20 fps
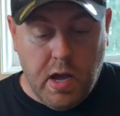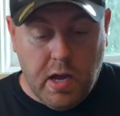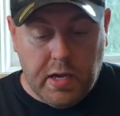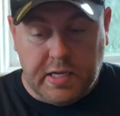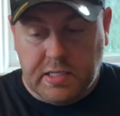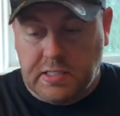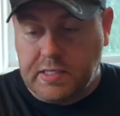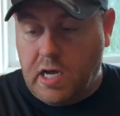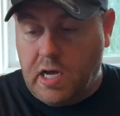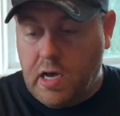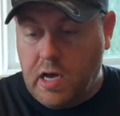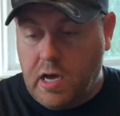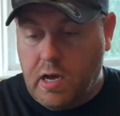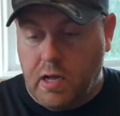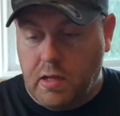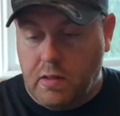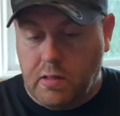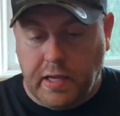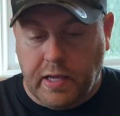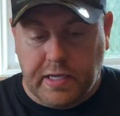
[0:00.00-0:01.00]

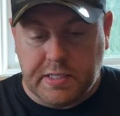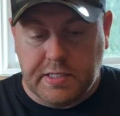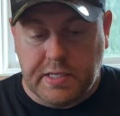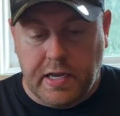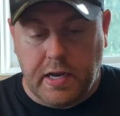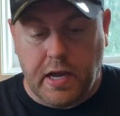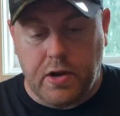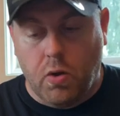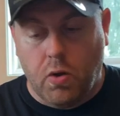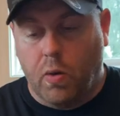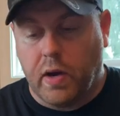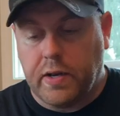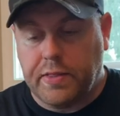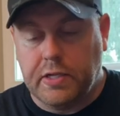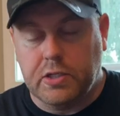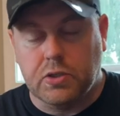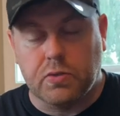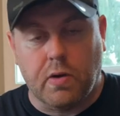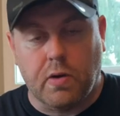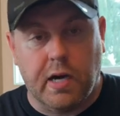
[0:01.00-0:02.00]
Because like I said, I don't want
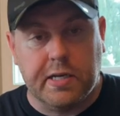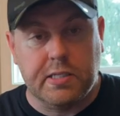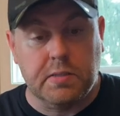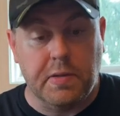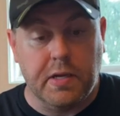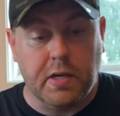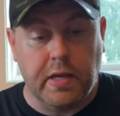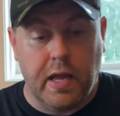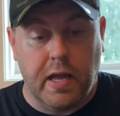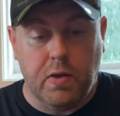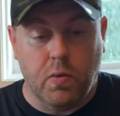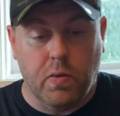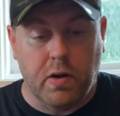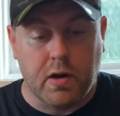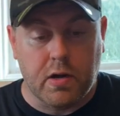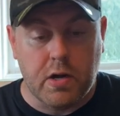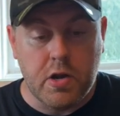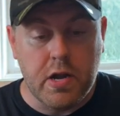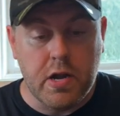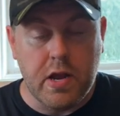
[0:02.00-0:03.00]
these rocks to be
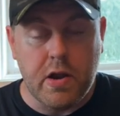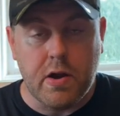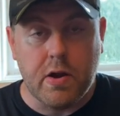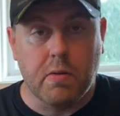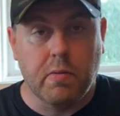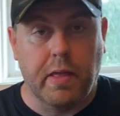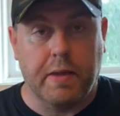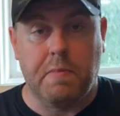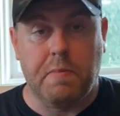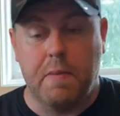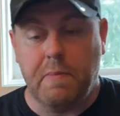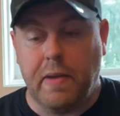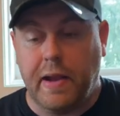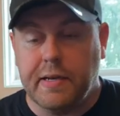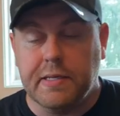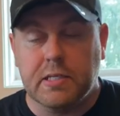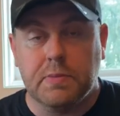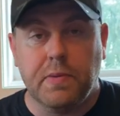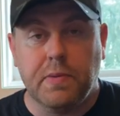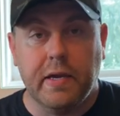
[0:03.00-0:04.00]
anywhere near like my
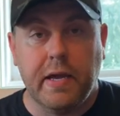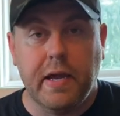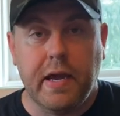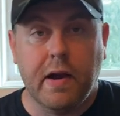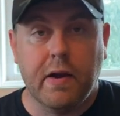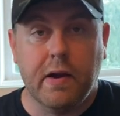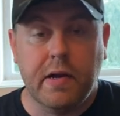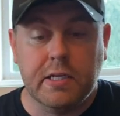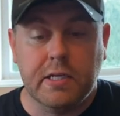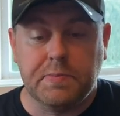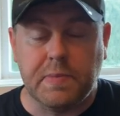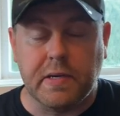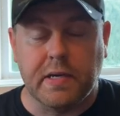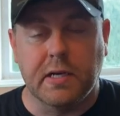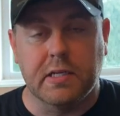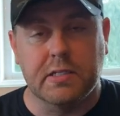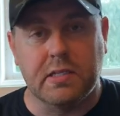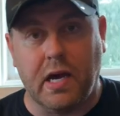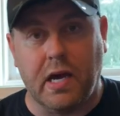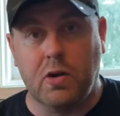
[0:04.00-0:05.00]
main display areas,
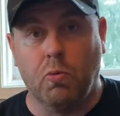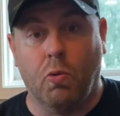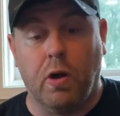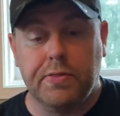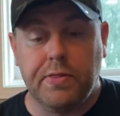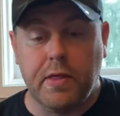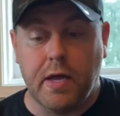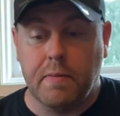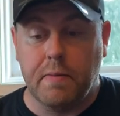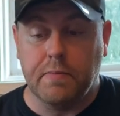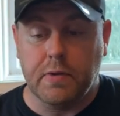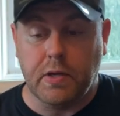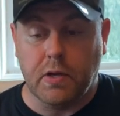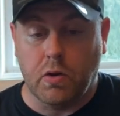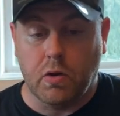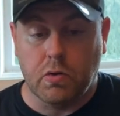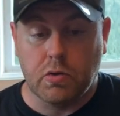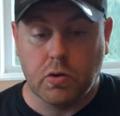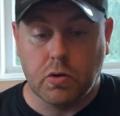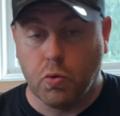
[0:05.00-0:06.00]
because I don't want them, you know,